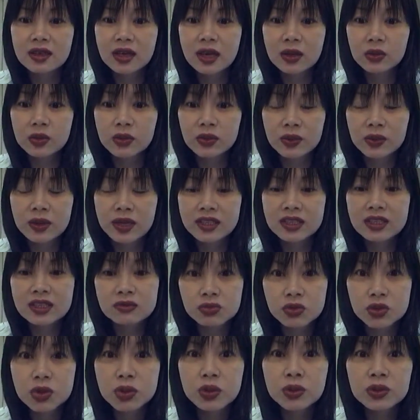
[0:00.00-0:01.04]
do they
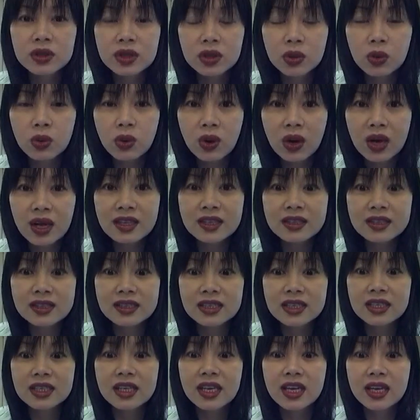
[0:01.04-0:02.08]
control the
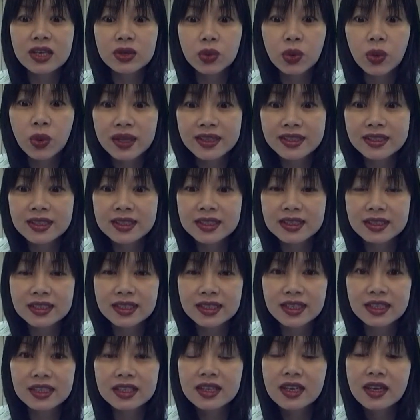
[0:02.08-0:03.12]
quality and
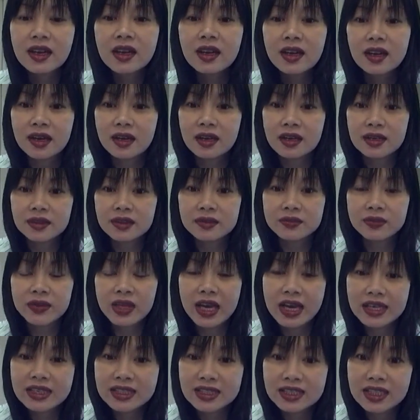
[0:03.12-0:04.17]
quantity?
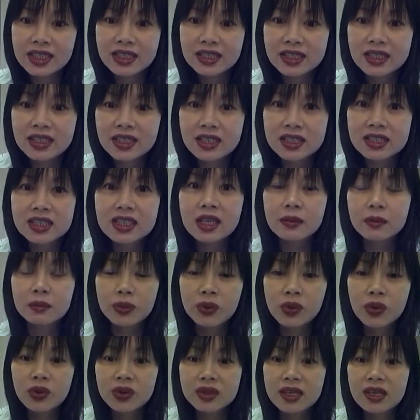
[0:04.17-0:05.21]
I think it's
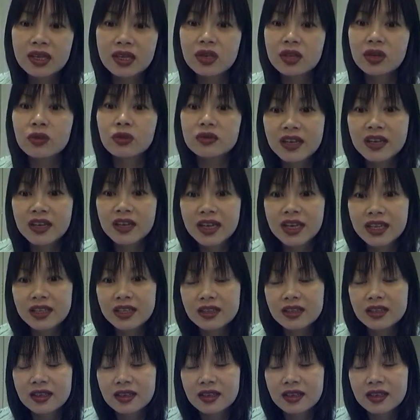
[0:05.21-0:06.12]
important you find